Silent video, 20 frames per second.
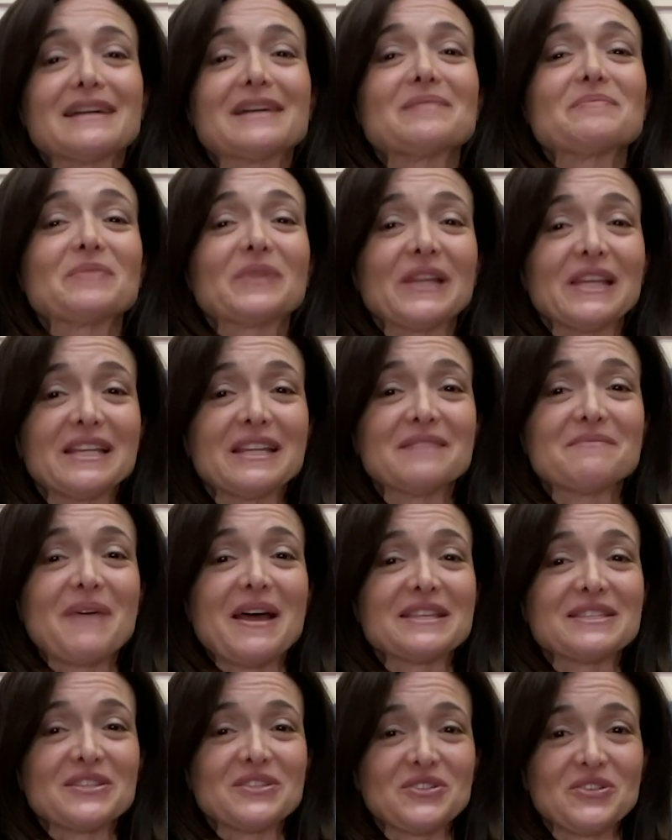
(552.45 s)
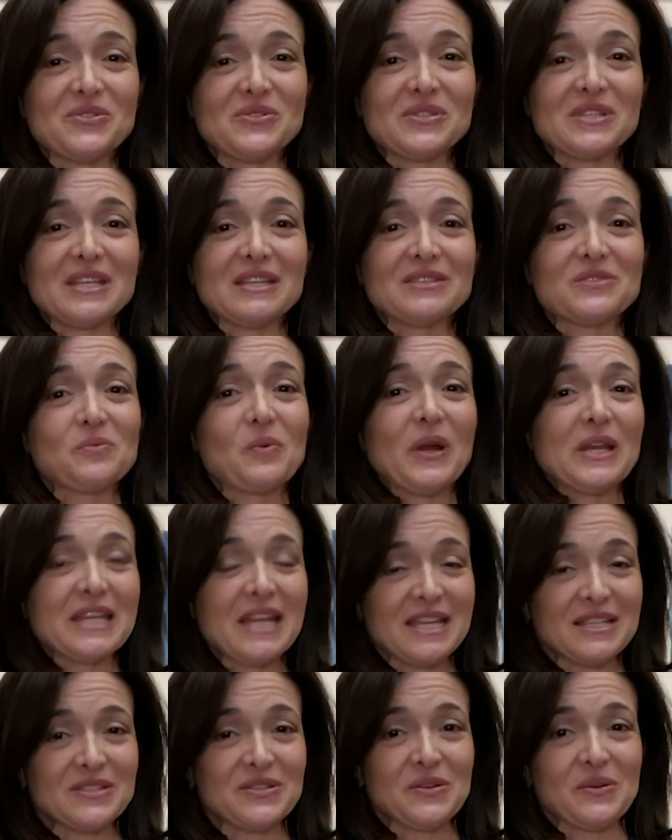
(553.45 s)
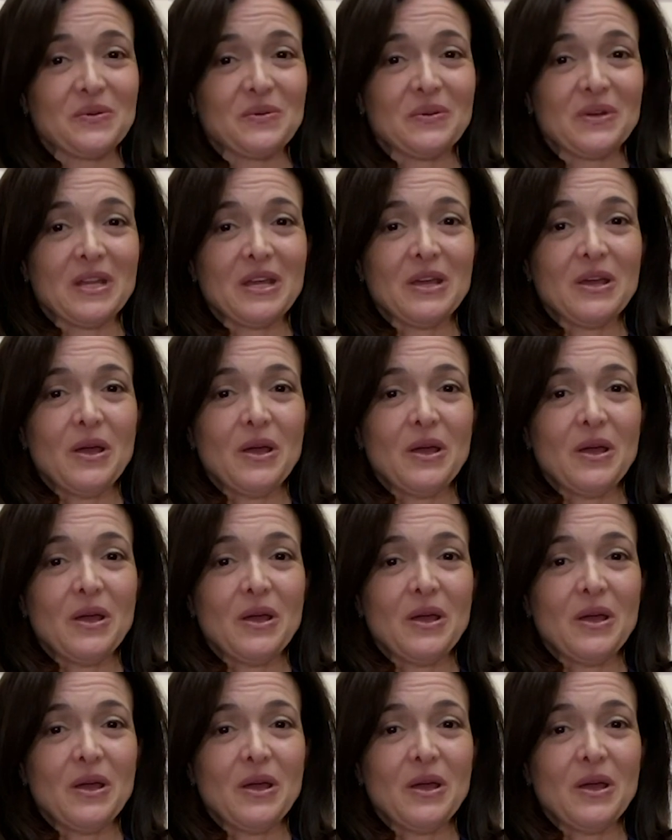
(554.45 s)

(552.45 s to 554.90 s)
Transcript: completed Massachusetts one day soon